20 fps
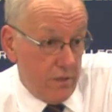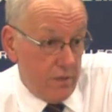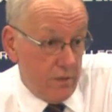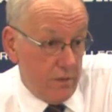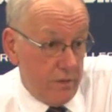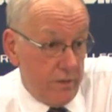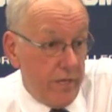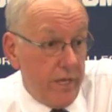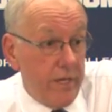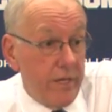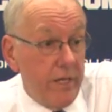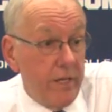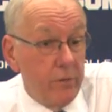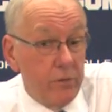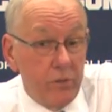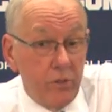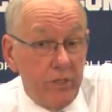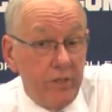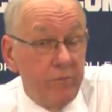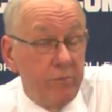then he
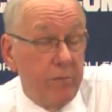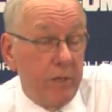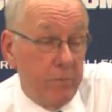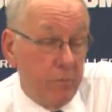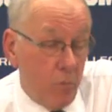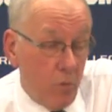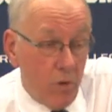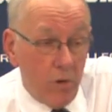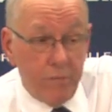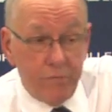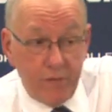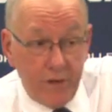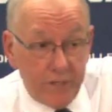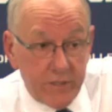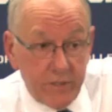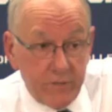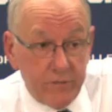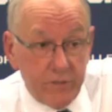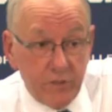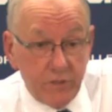could even be more
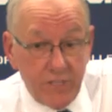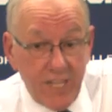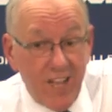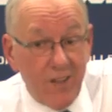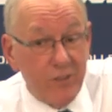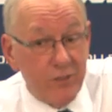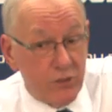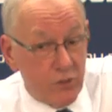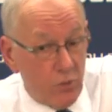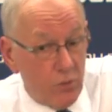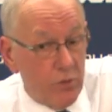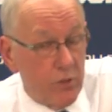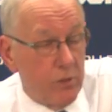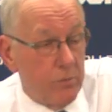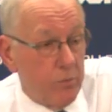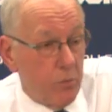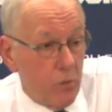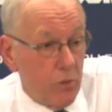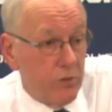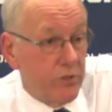effective because now he's going to
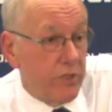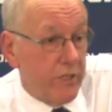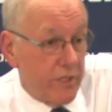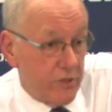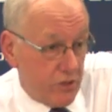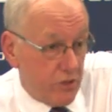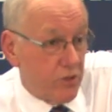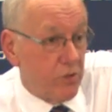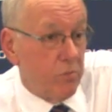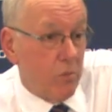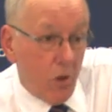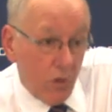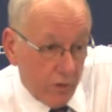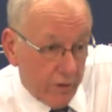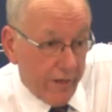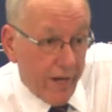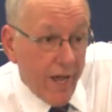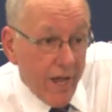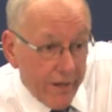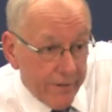the boards against a
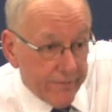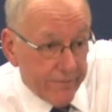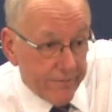smaller guy.